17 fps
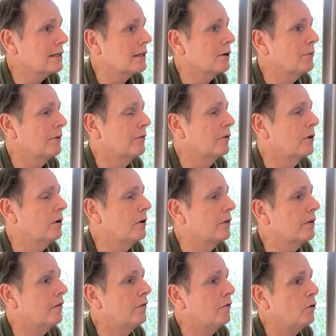So we've got
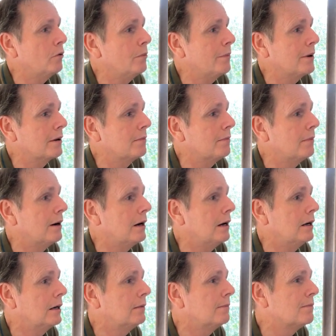the Formium,
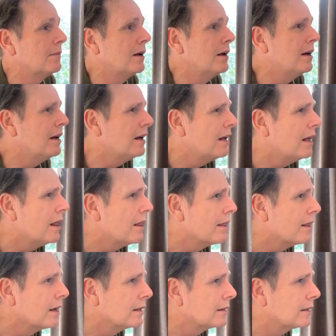I
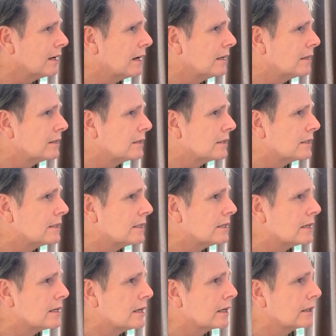think that's
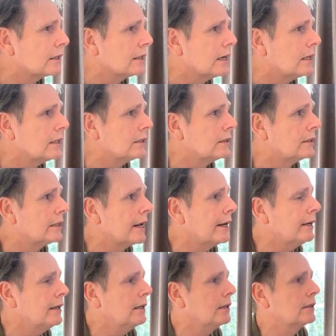
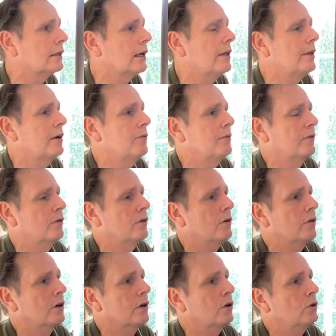Tenax, and then we've
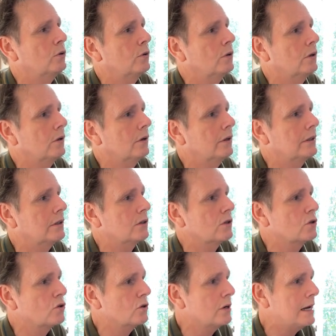got the Cordyline
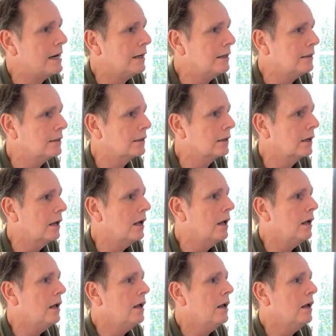australis,
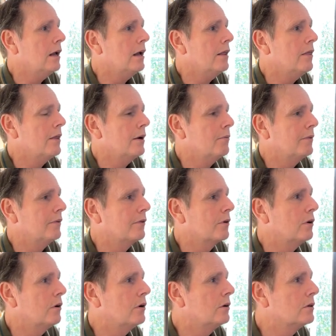and then we've
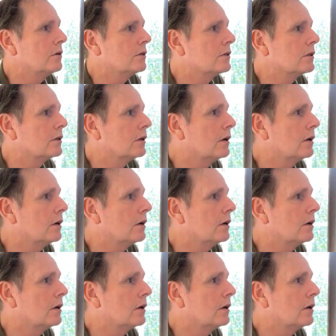got,